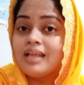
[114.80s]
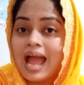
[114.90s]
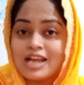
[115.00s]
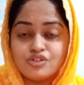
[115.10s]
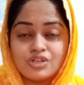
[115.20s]

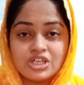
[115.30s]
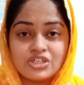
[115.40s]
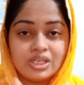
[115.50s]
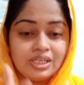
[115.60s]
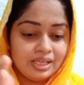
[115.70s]

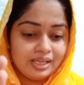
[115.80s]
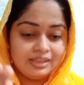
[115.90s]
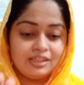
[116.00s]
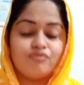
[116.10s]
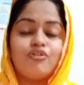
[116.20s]
Education
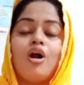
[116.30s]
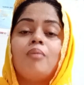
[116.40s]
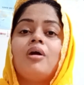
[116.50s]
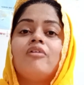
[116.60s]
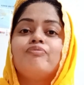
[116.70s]
in the
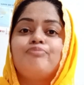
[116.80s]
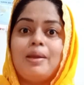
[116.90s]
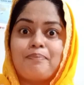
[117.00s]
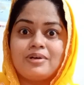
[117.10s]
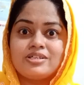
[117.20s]
form of
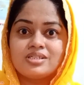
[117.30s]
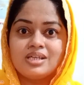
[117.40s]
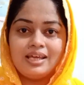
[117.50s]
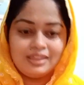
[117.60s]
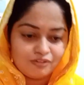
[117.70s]
papers,
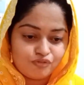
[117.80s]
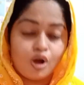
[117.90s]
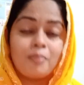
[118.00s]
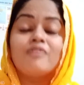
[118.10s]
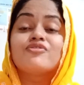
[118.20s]
in the
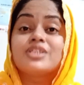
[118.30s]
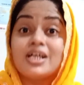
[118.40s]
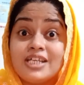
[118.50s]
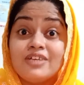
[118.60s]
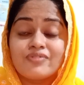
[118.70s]
form of
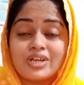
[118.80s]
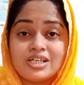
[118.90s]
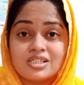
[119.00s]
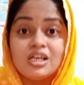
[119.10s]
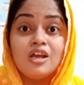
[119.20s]

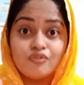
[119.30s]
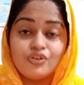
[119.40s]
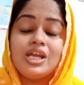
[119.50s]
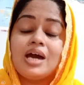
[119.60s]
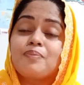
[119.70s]
certificates, we are